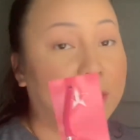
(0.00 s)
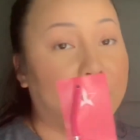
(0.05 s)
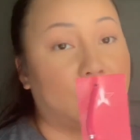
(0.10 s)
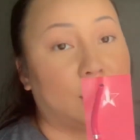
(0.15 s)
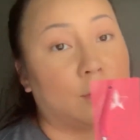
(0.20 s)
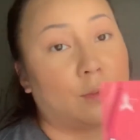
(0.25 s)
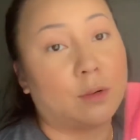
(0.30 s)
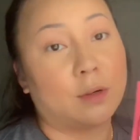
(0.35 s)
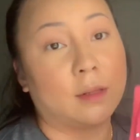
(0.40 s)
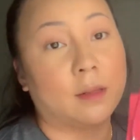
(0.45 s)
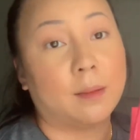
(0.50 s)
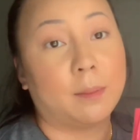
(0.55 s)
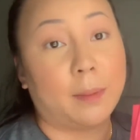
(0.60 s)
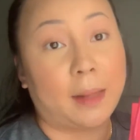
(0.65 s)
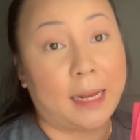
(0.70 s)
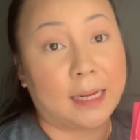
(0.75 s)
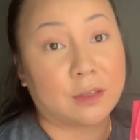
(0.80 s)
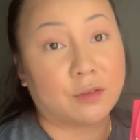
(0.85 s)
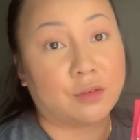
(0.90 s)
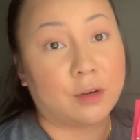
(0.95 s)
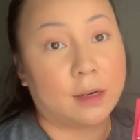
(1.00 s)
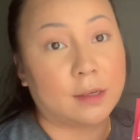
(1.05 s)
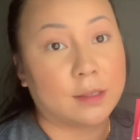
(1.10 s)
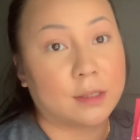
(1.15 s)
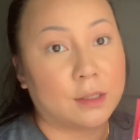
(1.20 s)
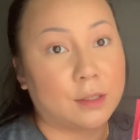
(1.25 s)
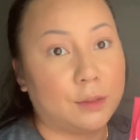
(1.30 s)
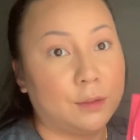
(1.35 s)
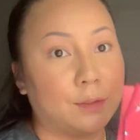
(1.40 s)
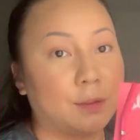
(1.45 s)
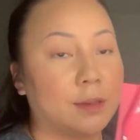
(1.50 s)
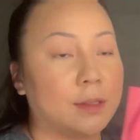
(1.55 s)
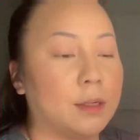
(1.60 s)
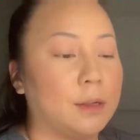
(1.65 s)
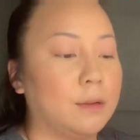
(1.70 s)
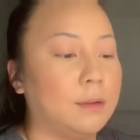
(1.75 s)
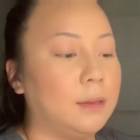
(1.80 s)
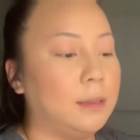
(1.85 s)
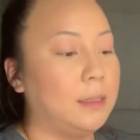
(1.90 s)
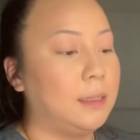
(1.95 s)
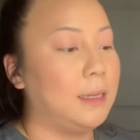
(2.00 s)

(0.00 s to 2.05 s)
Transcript: just ordered the black straws too, so